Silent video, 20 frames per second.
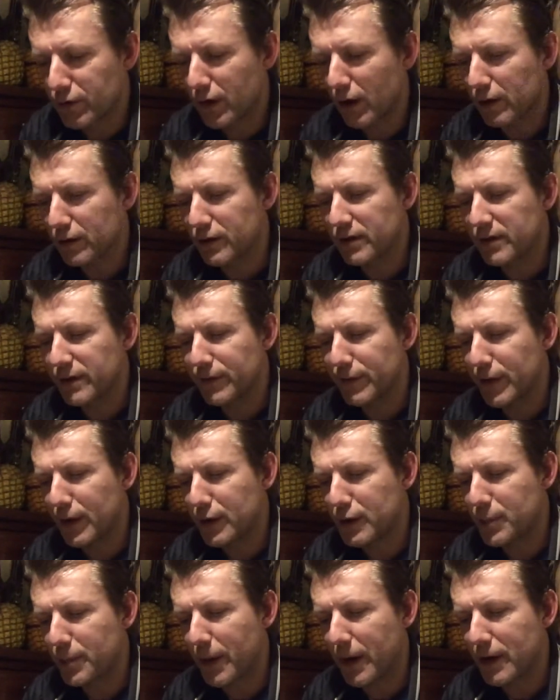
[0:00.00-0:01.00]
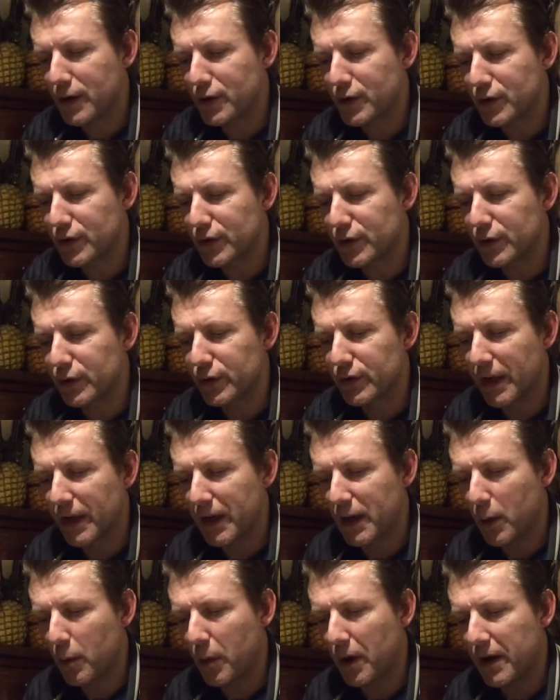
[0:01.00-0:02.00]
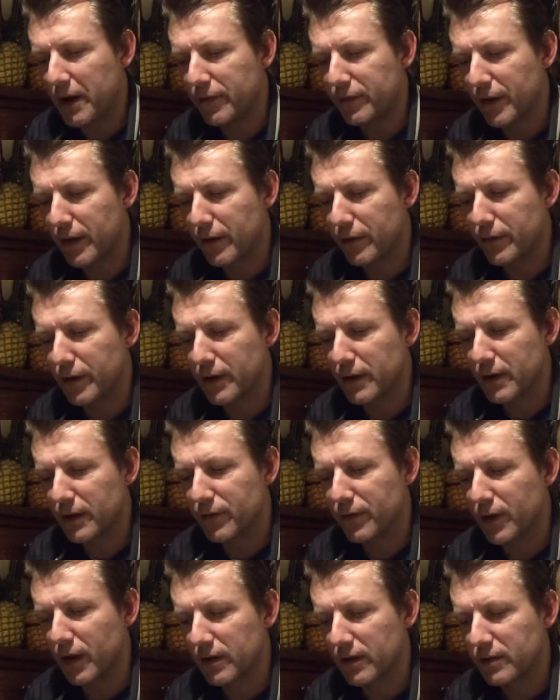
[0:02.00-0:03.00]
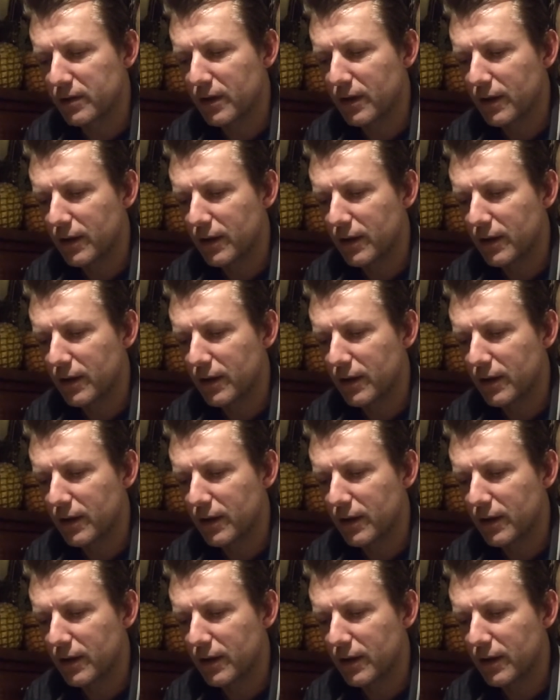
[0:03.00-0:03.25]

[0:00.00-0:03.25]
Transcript: Doctors have urged patients to stay away if they think they've got